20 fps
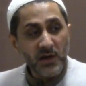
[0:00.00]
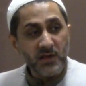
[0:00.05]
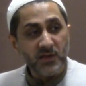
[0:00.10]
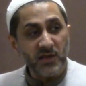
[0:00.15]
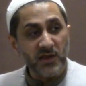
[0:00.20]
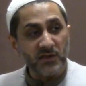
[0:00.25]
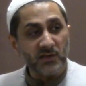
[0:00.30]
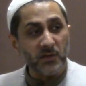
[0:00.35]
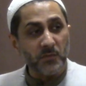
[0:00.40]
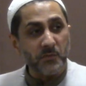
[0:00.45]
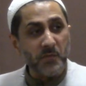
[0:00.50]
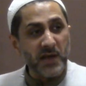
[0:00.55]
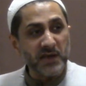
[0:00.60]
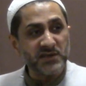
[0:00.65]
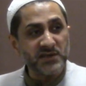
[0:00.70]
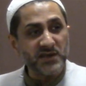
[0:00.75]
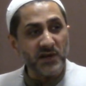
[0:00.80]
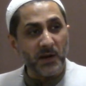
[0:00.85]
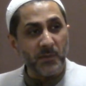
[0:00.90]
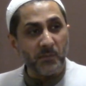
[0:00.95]
that the
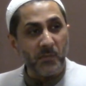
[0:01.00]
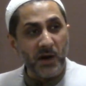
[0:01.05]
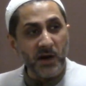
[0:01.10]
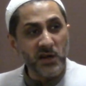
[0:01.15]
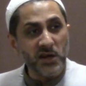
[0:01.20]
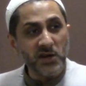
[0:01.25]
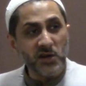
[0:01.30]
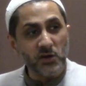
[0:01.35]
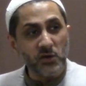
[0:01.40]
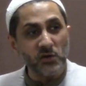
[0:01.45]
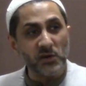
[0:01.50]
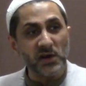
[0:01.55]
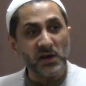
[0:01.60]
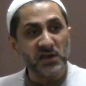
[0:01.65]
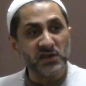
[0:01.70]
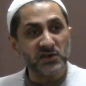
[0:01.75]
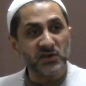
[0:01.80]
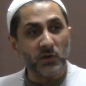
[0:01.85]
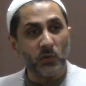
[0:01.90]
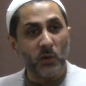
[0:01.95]
best among you
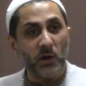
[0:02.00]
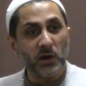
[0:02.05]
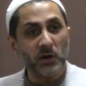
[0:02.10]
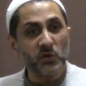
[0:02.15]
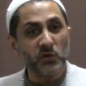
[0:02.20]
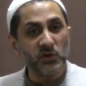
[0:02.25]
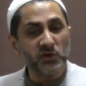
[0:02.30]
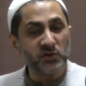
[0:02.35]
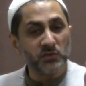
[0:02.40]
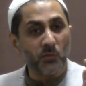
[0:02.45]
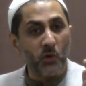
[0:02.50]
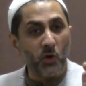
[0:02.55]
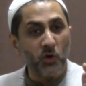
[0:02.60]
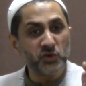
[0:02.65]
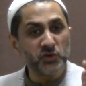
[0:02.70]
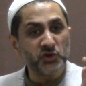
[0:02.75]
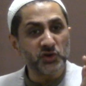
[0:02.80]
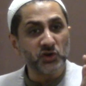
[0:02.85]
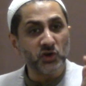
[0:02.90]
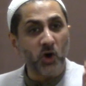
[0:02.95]
is the one who is
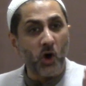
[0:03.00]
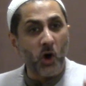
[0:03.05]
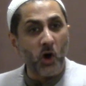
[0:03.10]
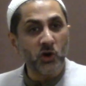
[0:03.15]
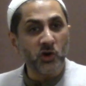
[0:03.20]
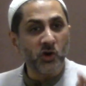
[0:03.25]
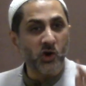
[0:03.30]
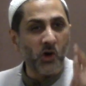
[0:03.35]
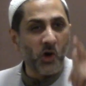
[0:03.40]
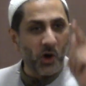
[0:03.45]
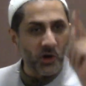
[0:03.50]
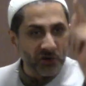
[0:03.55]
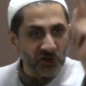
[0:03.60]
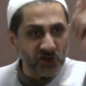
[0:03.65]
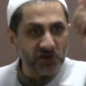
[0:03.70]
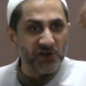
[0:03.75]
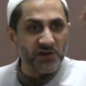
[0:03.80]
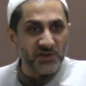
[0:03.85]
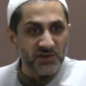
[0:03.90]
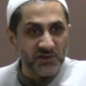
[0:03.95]
most God
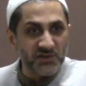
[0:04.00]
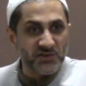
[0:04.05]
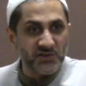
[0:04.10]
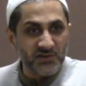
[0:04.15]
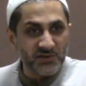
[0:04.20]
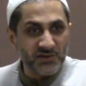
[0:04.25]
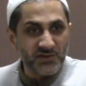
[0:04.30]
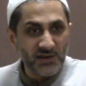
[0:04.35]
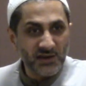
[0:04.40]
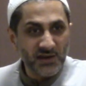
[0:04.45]
conscious.